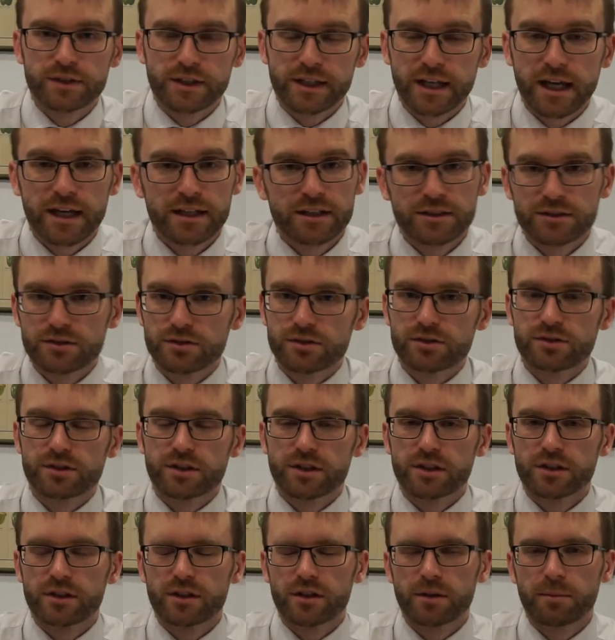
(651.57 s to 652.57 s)
Again, it's just
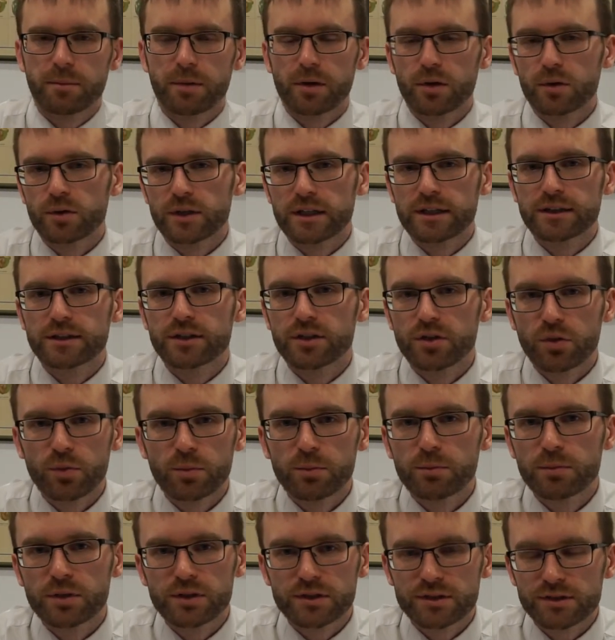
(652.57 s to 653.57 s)
a plug in the
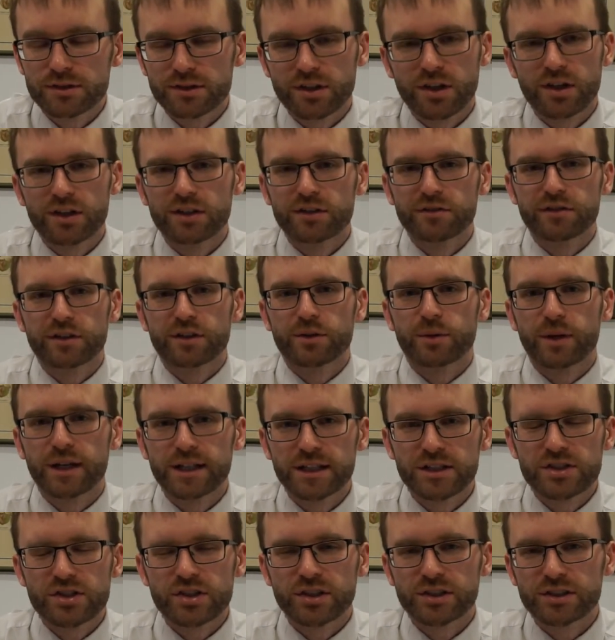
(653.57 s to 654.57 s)
numbers kind of
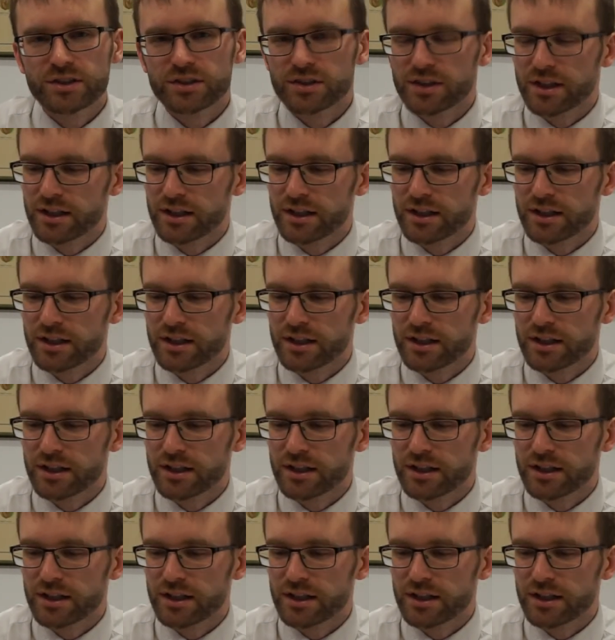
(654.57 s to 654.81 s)
equation.